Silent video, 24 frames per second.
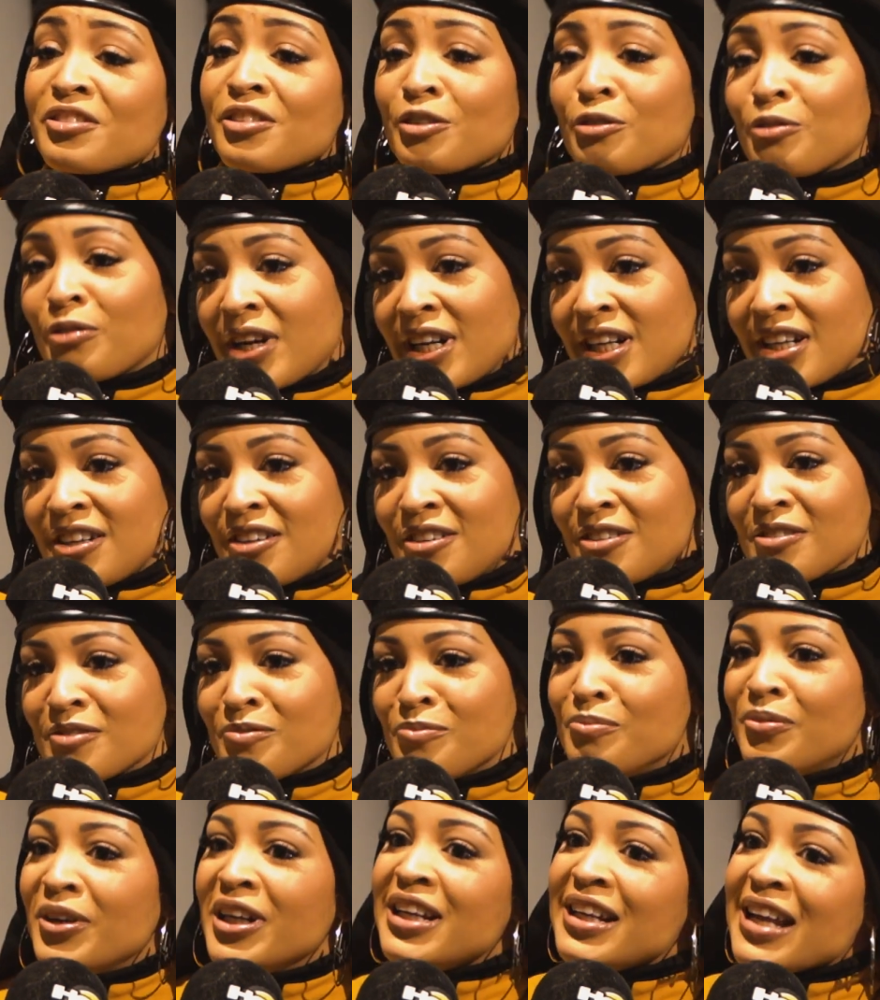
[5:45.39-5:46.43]
on the radio.
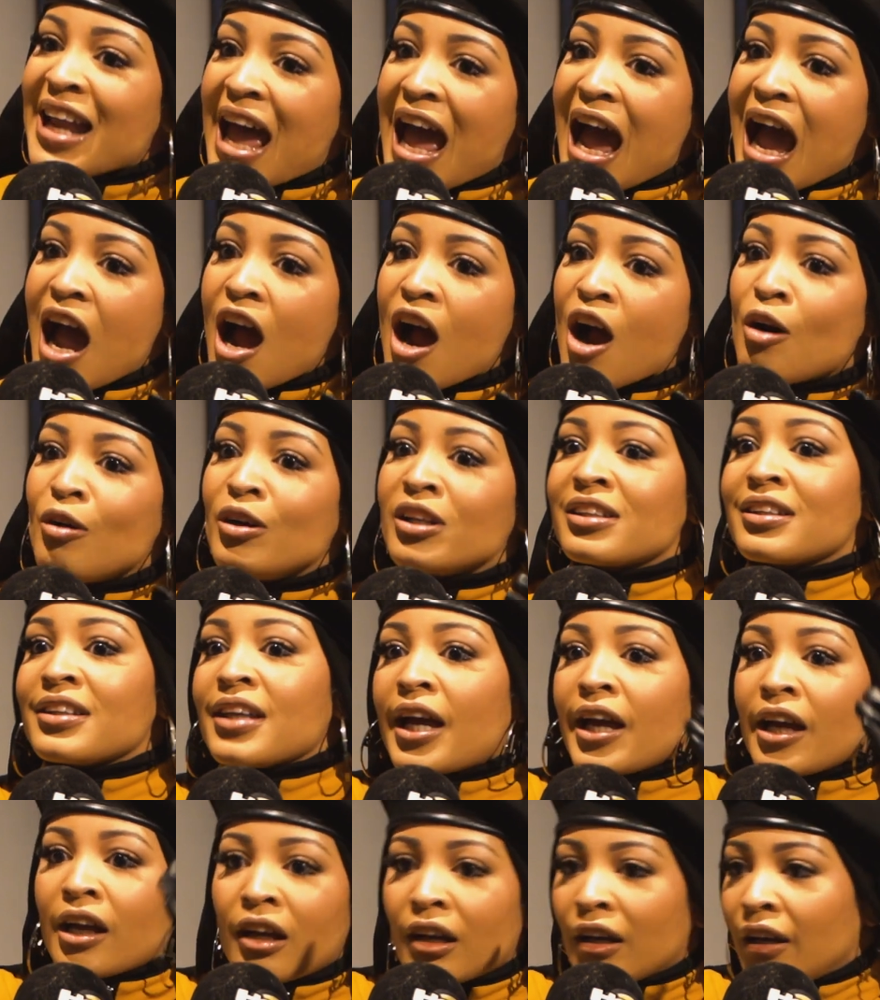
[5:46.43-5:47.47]
But yeah. now it's
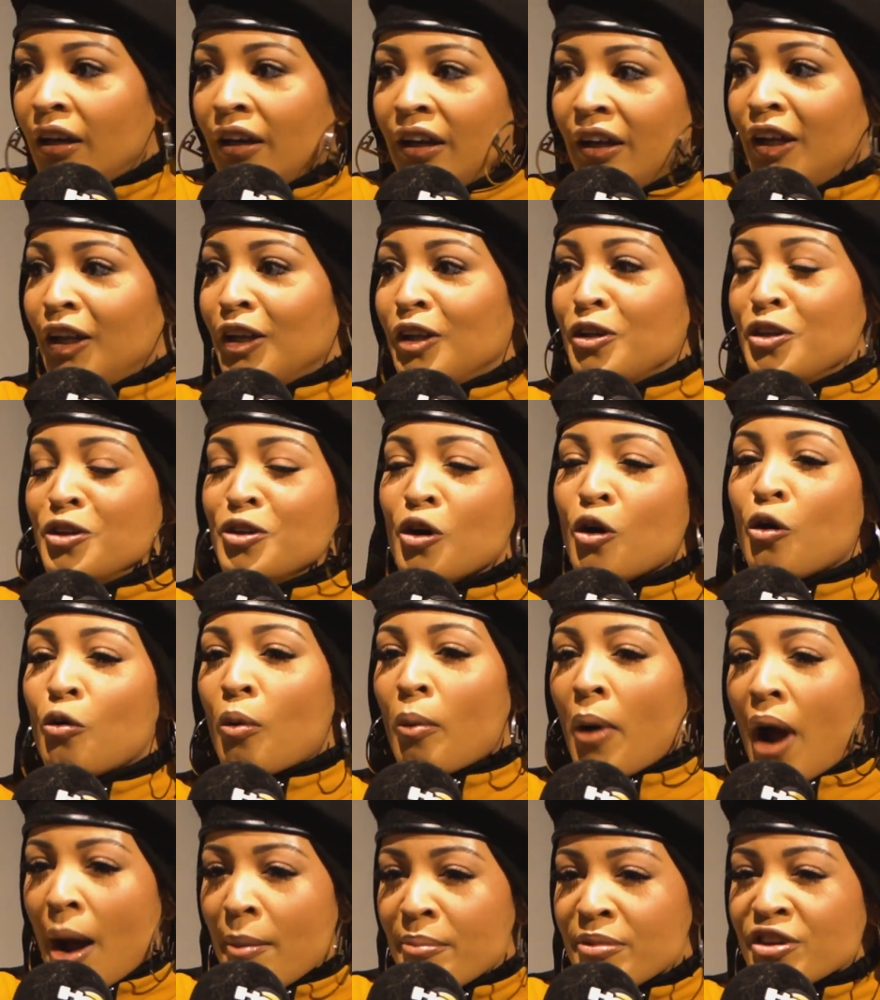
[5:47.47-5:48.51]
like, you know,
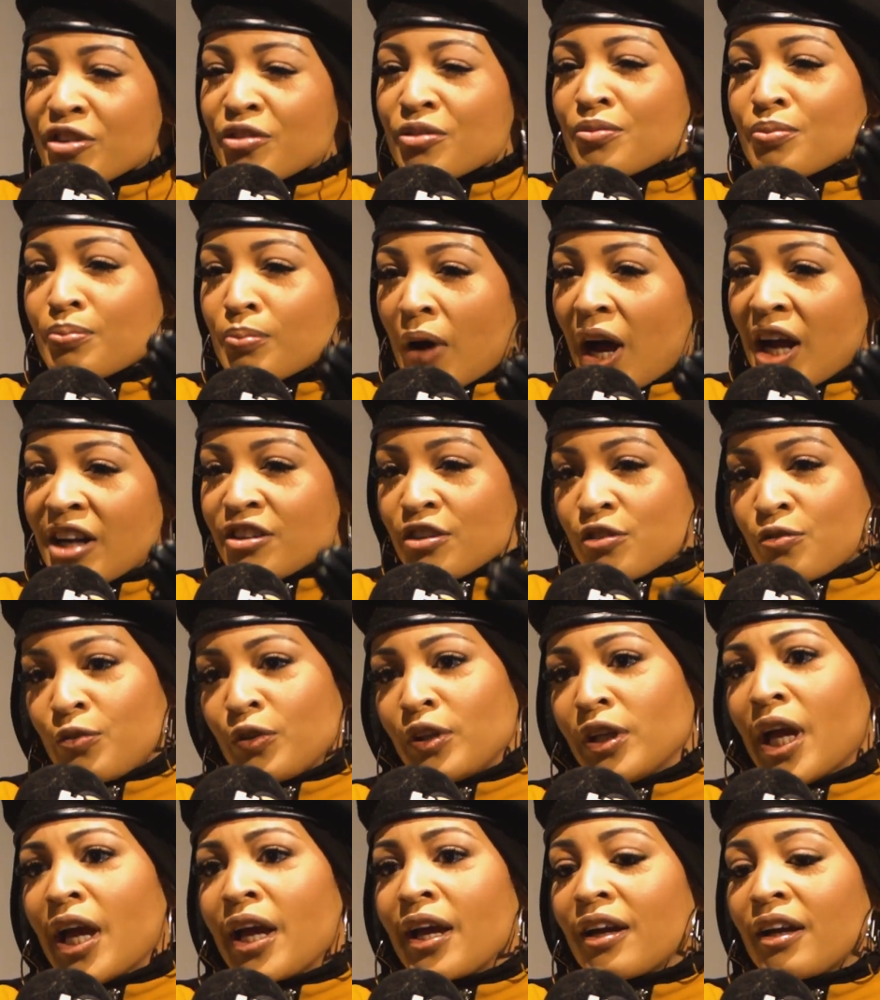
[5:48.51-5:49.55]
I'm just, I just feel
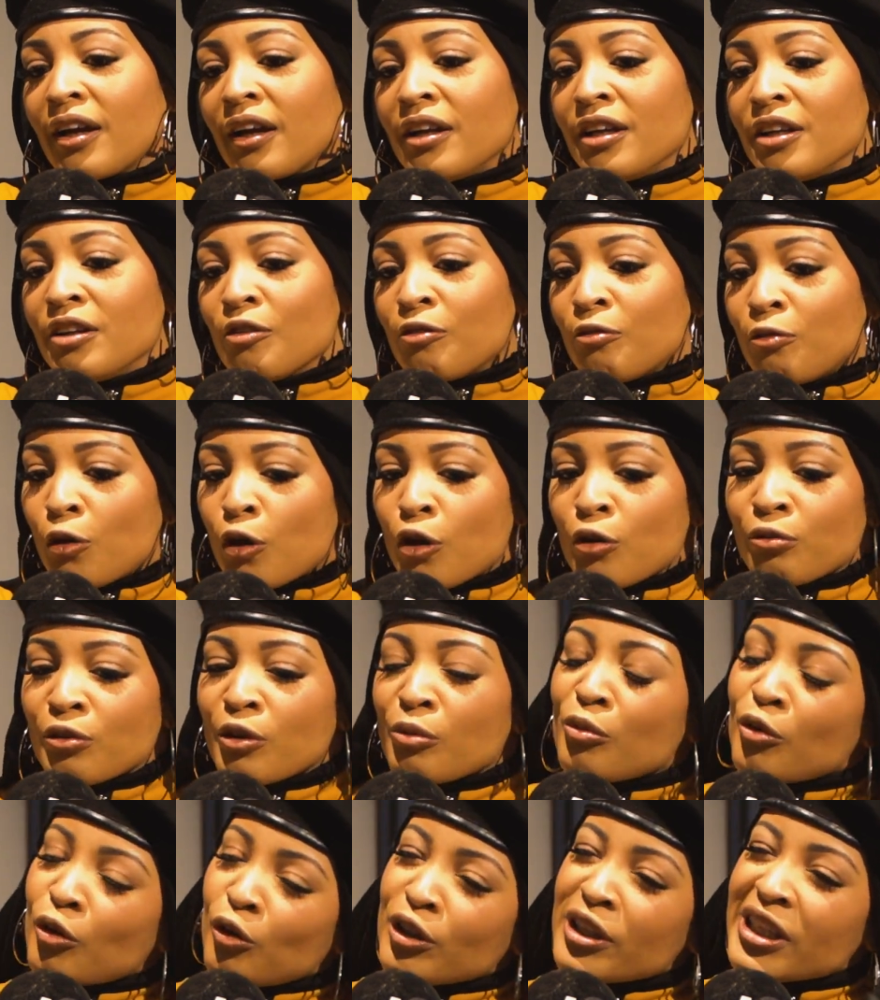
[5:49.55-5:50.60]
like in the forefront,
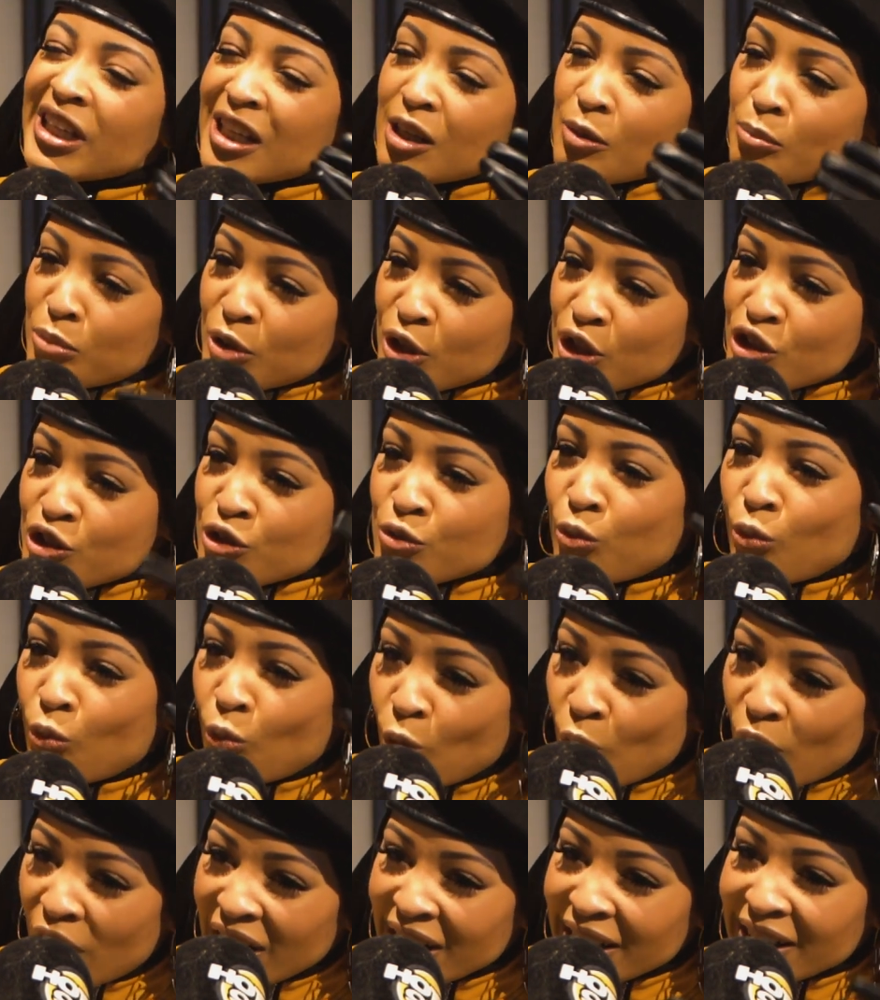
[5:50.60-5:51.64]
we're only getting pushed
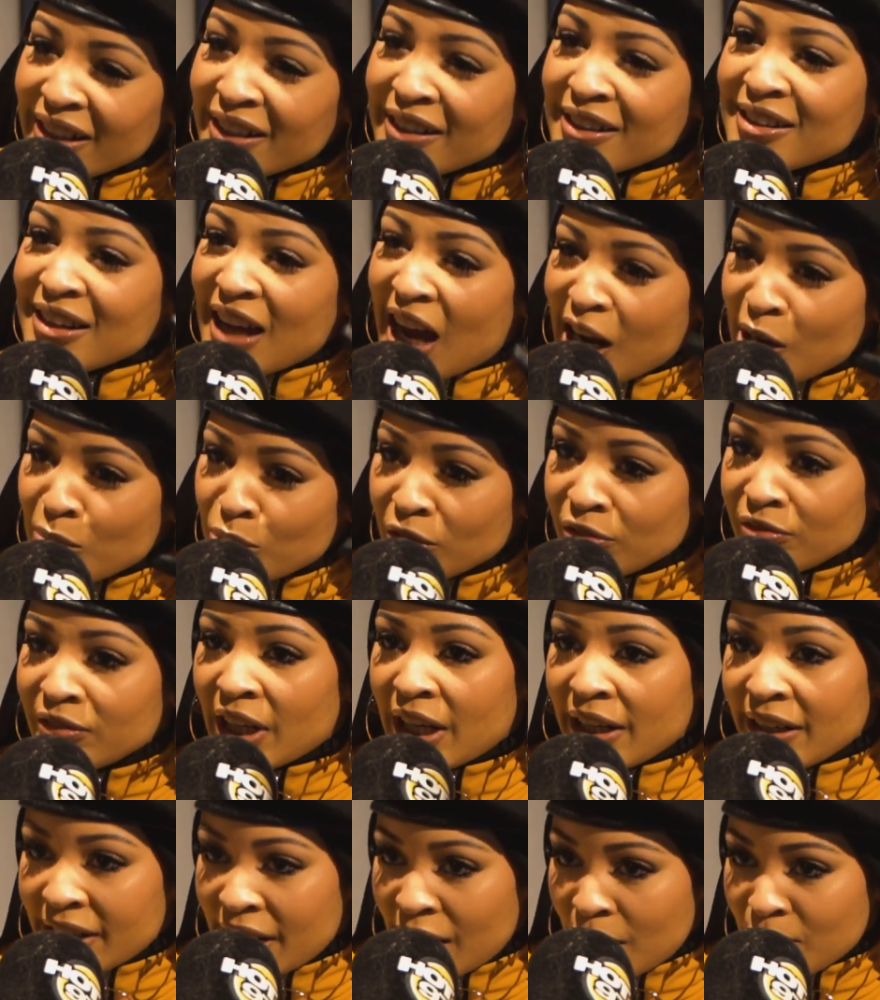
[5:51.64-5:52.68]
one type of
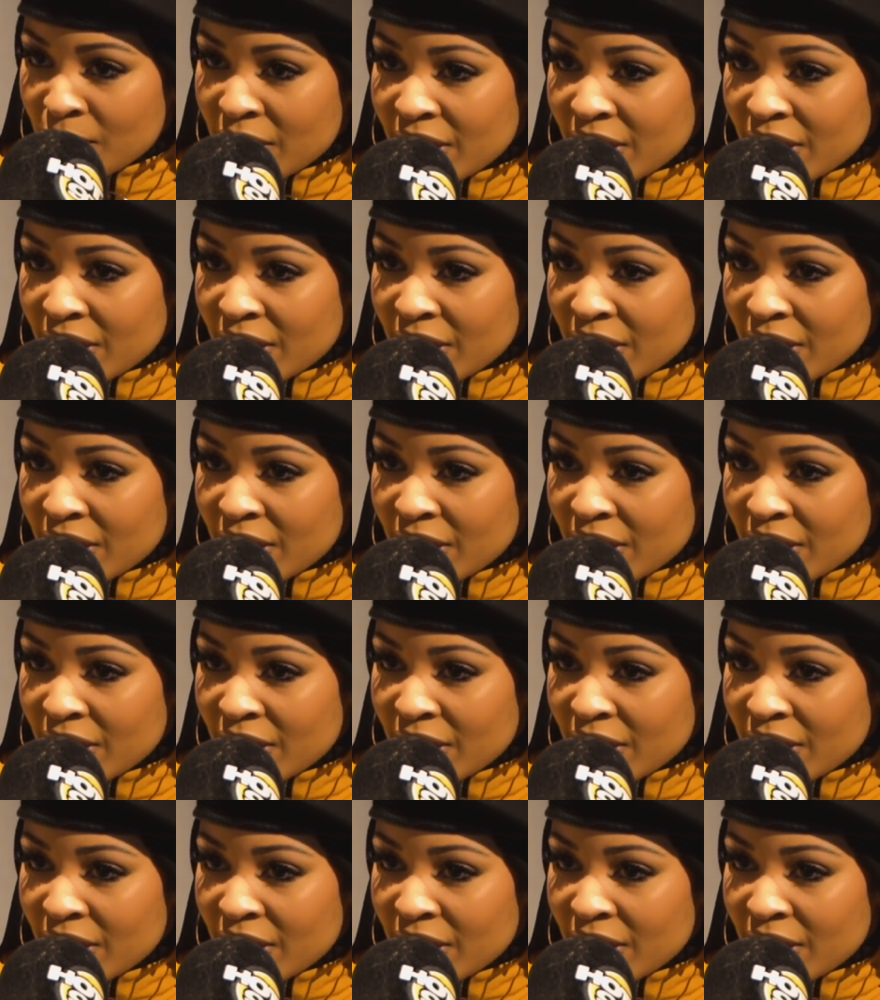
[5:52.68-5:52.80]
dynamic.